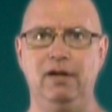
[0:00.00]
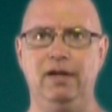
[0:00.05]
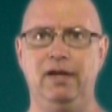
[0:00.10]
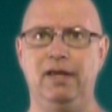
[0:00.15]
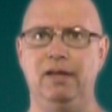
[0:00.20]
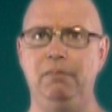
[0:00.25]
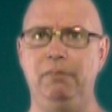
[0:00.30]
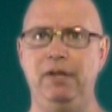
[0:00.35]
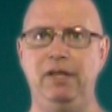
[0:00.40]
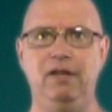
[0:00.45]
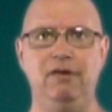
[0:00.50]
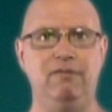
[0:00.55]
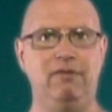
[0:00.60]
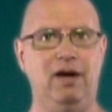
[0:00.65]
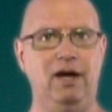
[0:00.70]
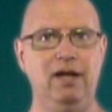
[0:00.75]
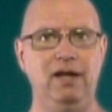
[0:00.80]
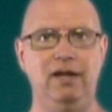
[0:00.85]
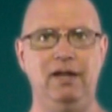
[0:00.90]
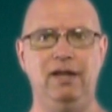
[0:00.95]
can be
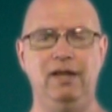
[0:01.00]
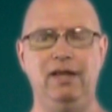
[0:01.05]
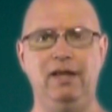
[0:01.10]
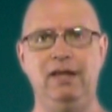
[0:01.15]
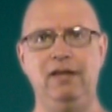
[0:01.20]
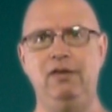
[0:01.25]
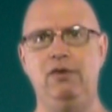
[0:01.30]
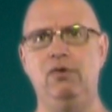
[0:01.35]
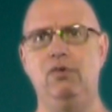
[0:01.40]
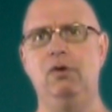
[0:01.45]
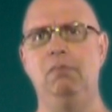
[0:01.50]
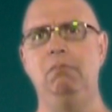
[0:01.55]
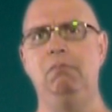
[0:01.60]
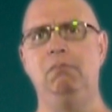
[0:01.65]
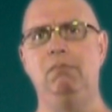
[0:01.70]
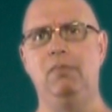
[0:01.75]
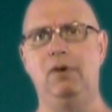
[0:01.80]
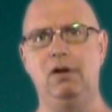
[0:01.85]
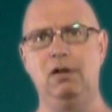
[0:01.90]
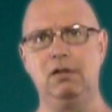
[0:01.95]
divided into a
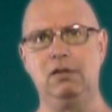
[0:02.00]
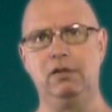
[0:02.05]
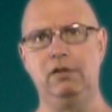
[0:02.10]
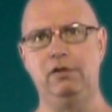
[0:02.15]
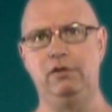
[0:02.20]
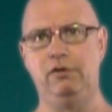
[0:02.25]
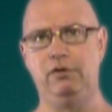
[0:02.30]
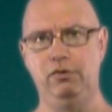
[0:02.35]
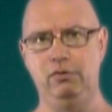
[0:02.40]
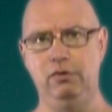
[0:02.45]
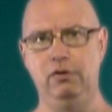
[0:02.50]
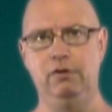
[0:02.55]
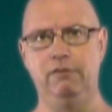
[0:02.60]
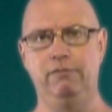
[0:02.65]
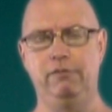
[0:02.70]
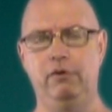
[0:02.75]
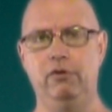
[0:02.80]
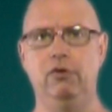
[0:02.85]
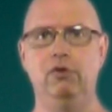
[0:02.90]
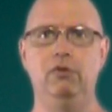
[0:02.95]
multitude
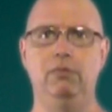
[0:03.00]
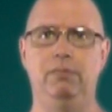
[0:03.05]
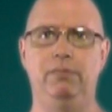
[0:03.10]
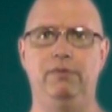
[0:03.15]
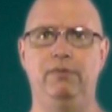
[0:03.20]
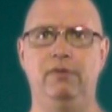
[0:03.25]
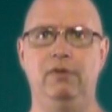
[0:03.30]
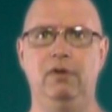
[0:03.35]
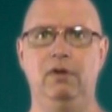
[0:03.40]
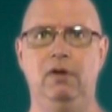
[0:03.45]
of groups,